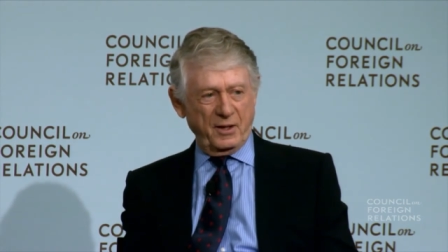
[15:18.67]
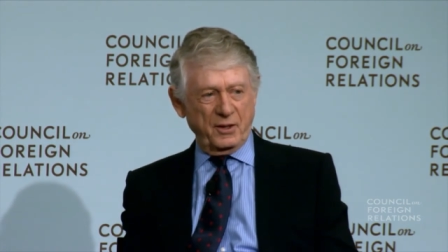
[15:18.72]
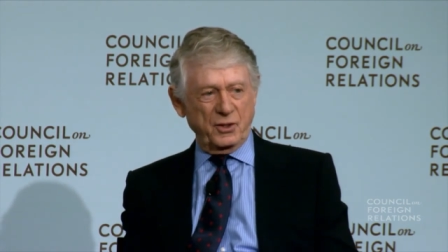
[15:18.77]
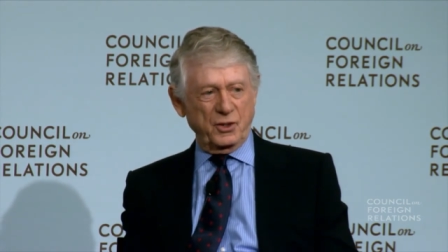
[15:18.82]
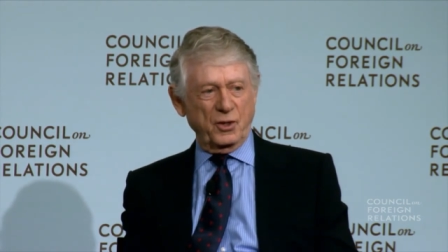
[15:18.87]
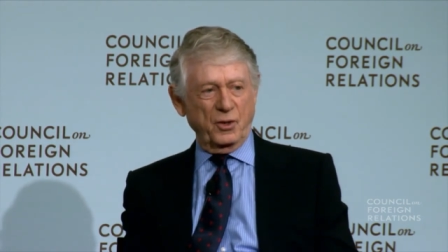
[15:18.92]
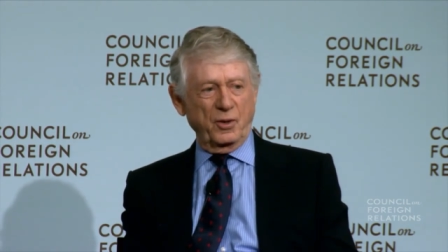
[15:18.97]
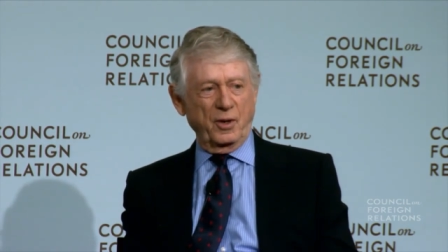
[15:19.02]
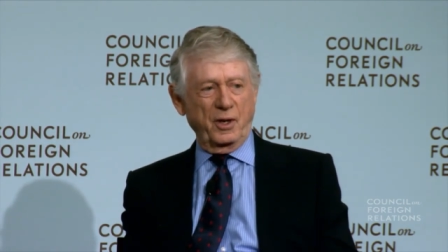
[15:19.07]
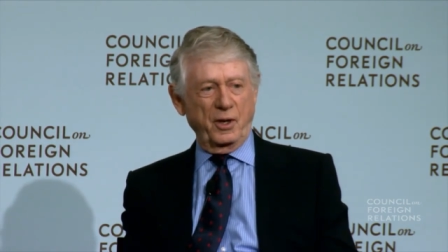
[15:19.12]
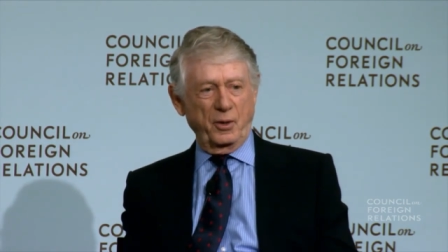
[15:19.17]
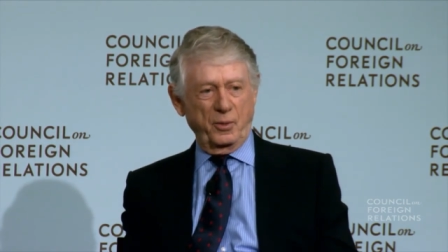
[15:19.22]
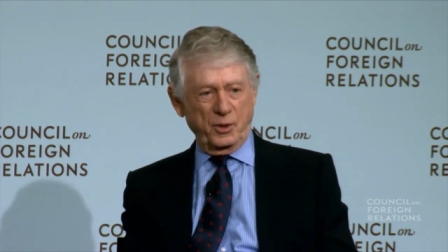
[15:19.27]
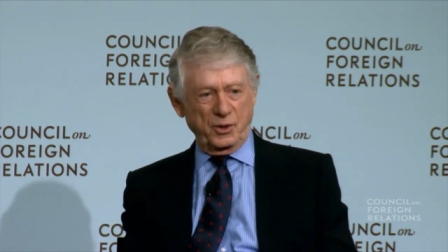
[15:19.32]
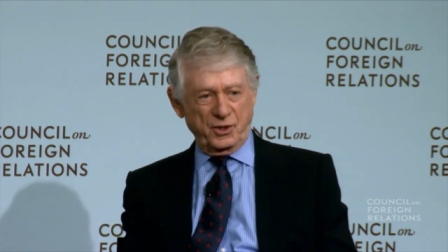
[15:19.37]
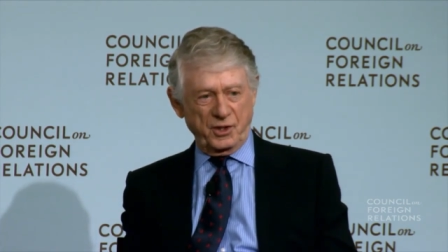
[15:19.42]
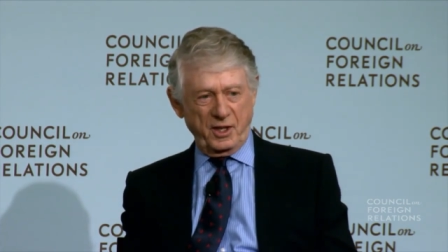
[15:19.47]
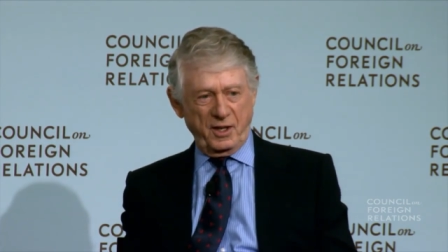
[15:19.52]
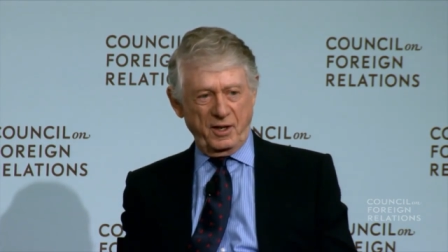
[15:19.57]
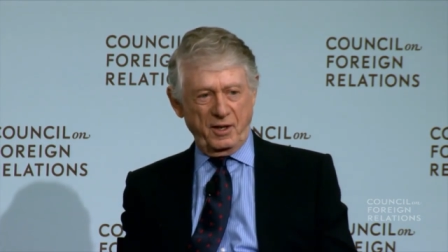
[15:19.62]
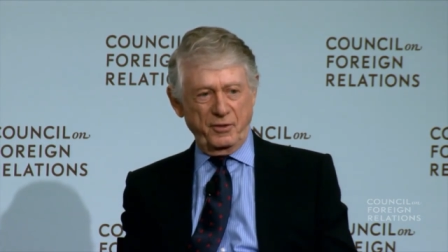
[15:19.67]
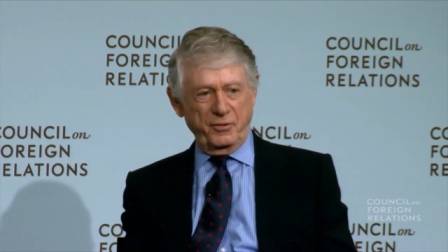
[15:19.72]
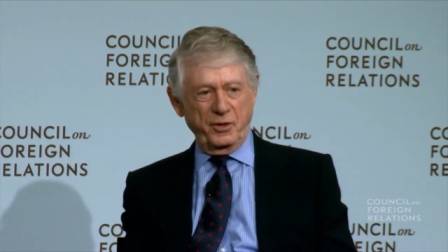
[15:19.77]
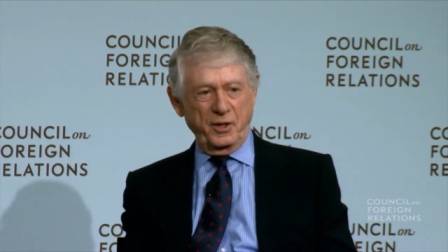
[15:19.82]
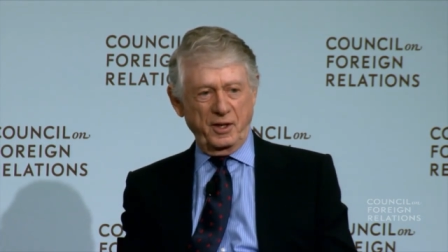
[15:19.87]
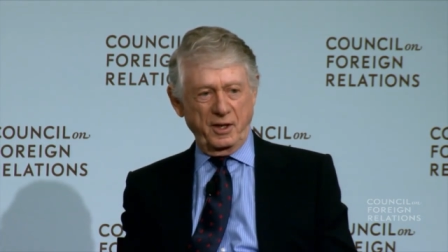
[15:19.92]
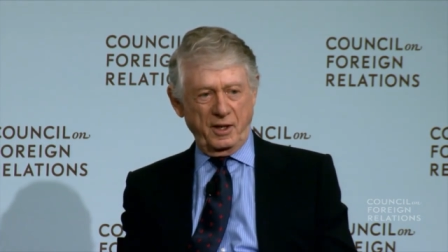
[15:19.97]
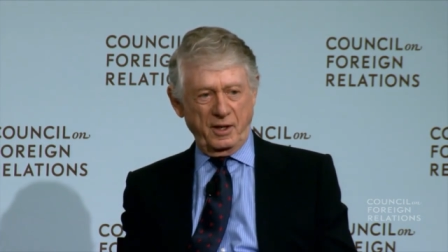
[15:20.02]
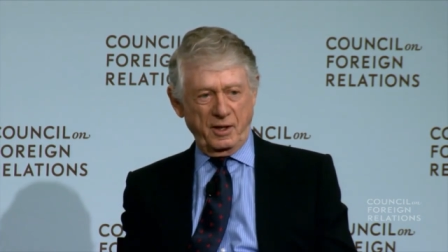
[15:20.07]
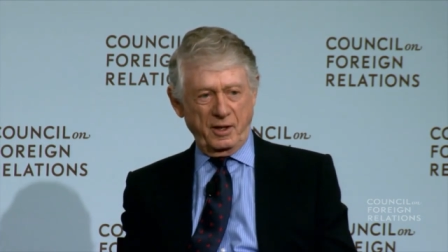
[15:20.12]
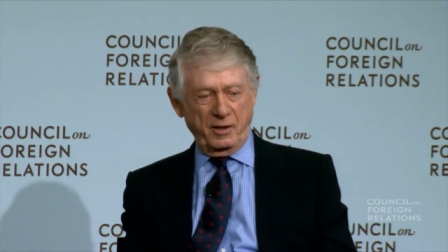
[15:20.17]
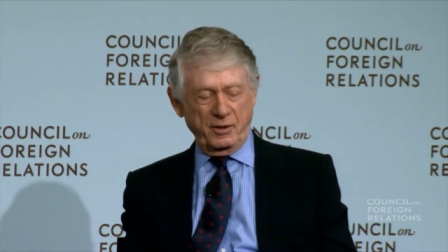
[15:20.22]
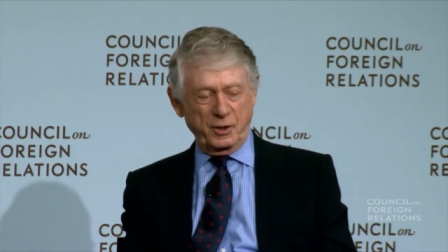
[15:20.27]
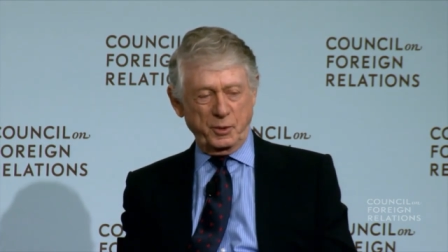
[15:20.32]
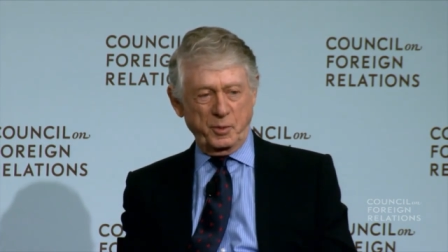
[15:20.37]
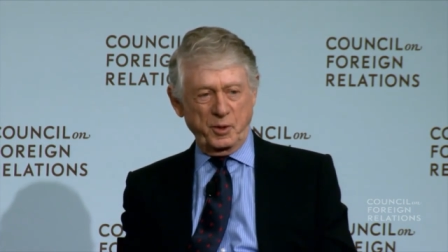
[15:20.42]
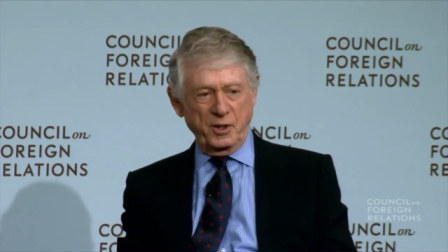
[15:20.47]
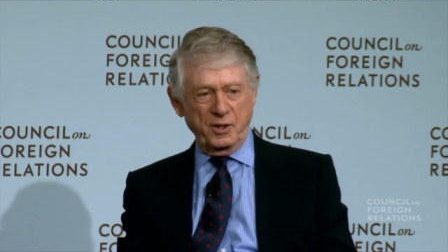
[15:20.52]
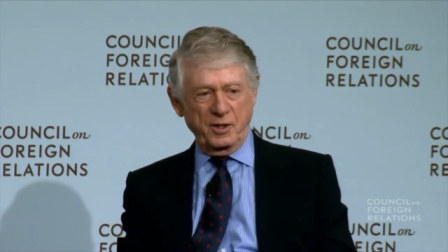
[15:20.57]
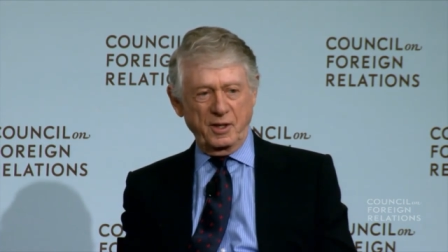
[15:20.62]
So he was there for the
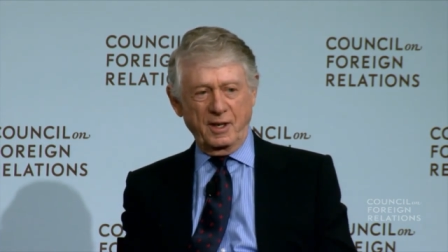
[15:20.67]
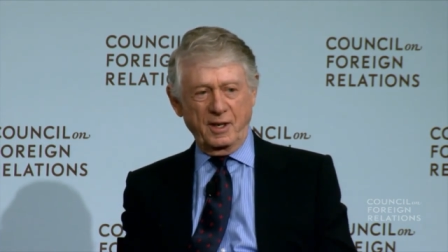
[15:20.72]
announcement,